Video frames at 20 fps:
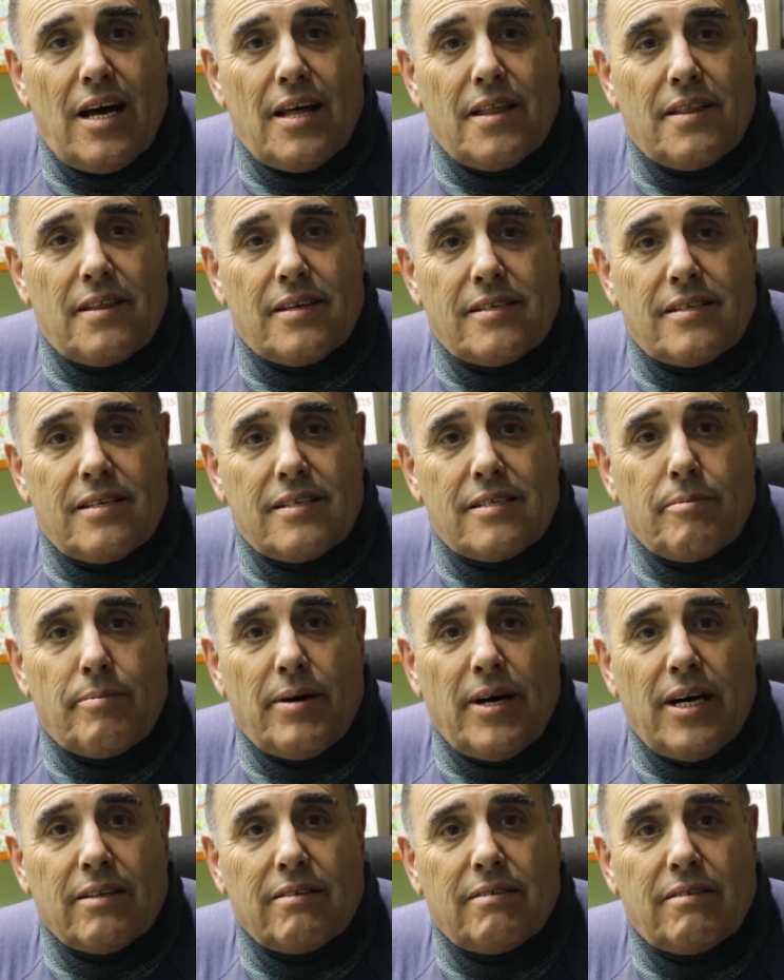This is
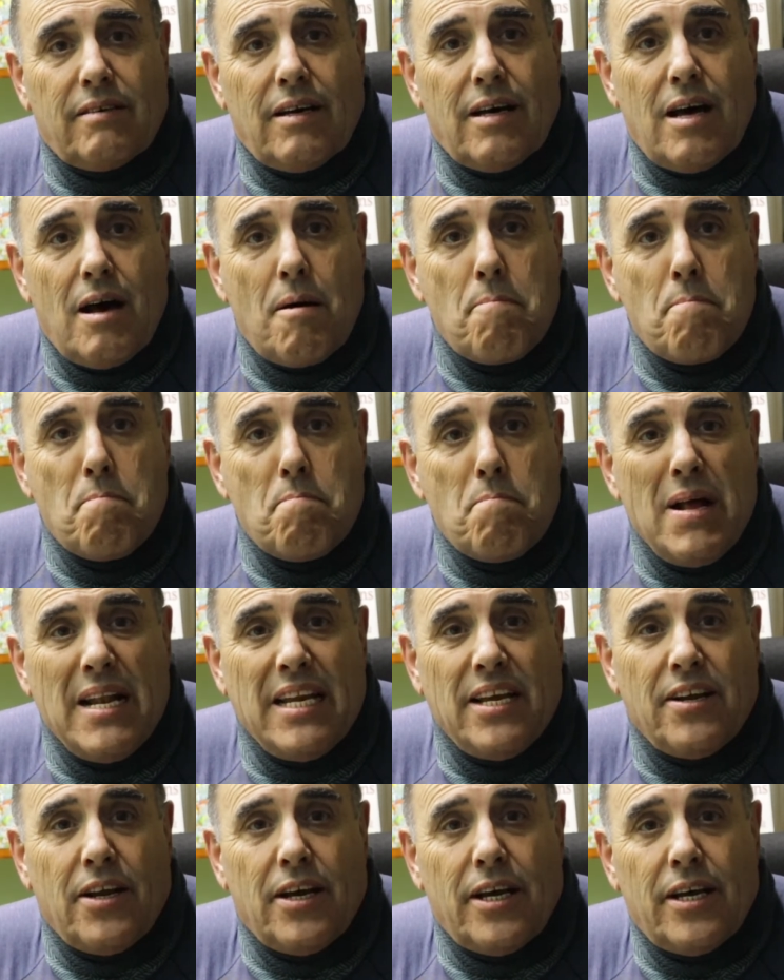about
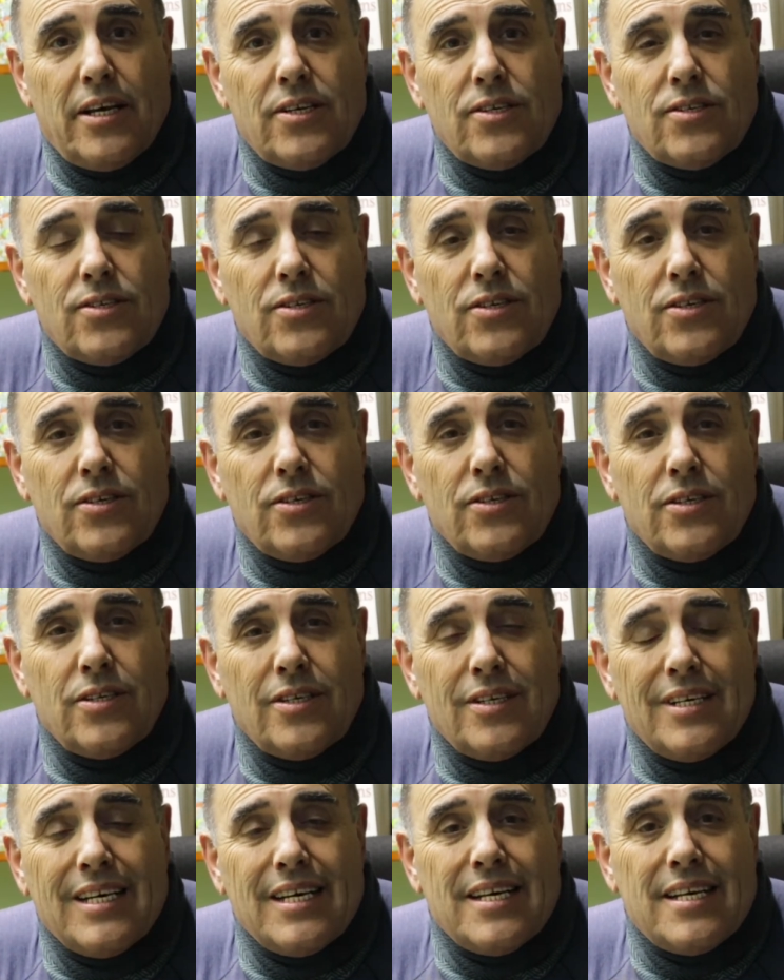millionaires
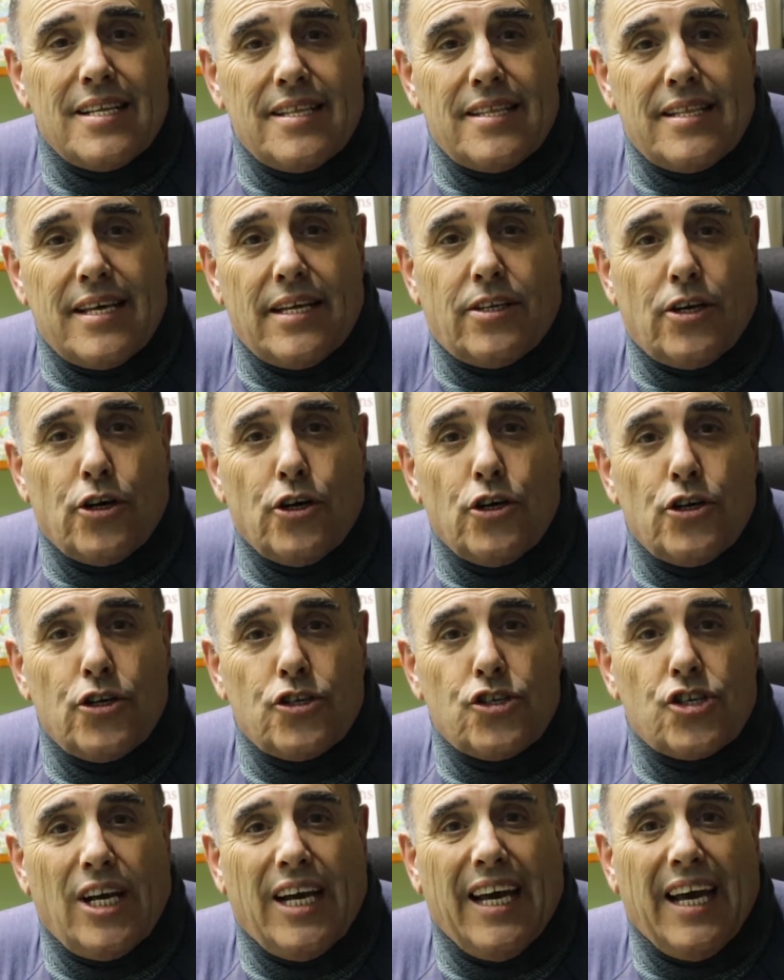that
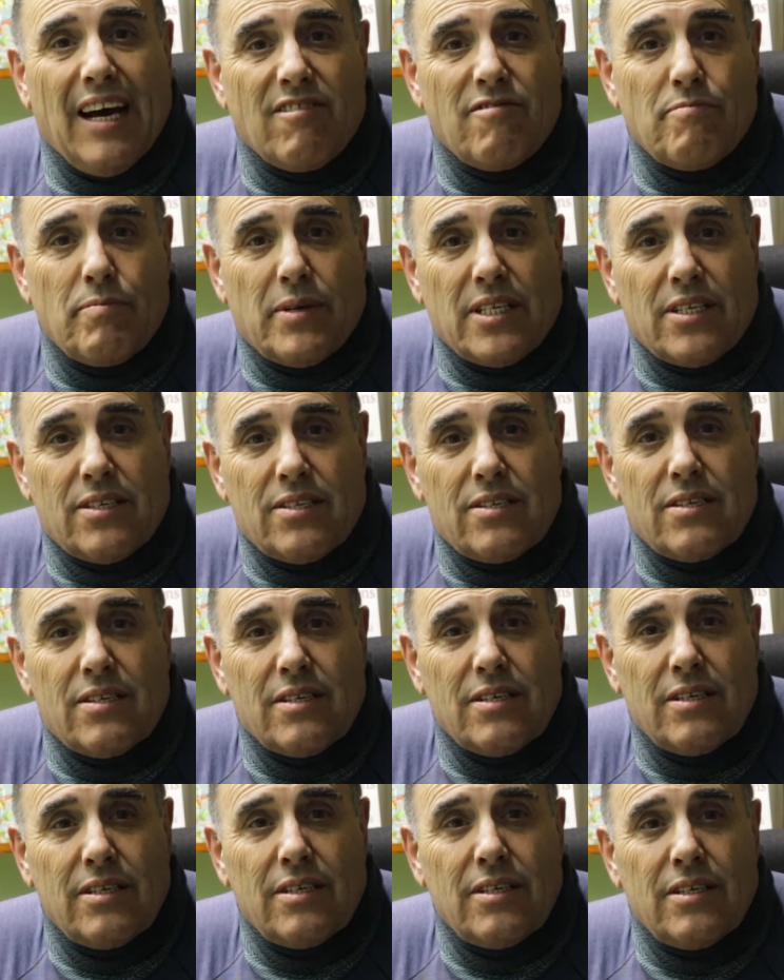urge governments
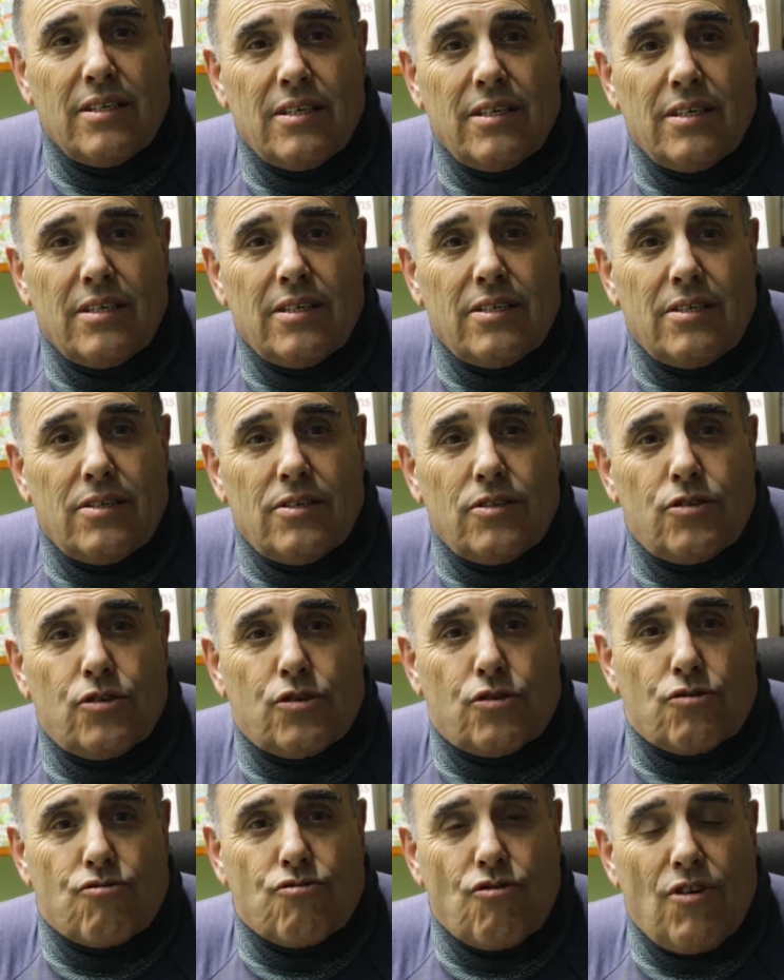
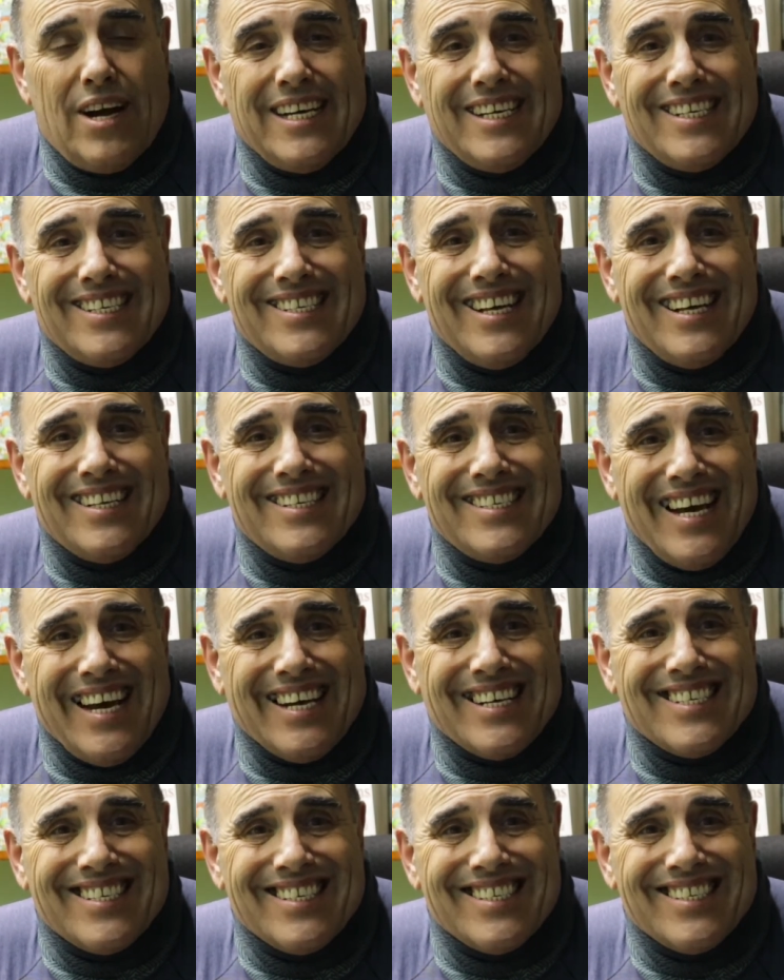to raise their
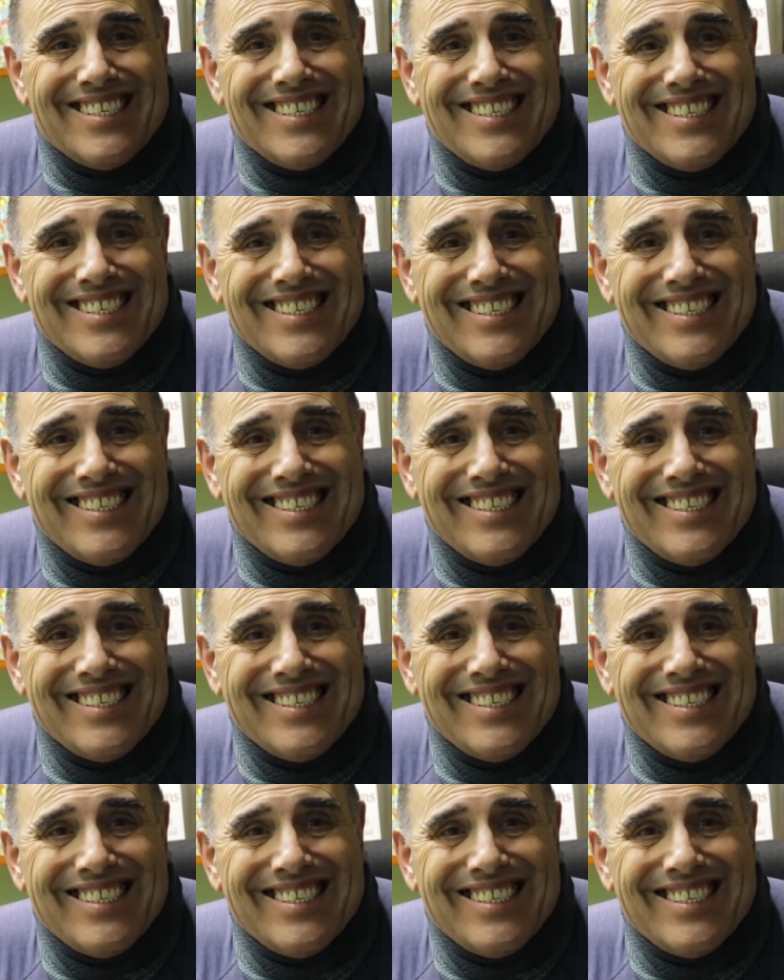taxes.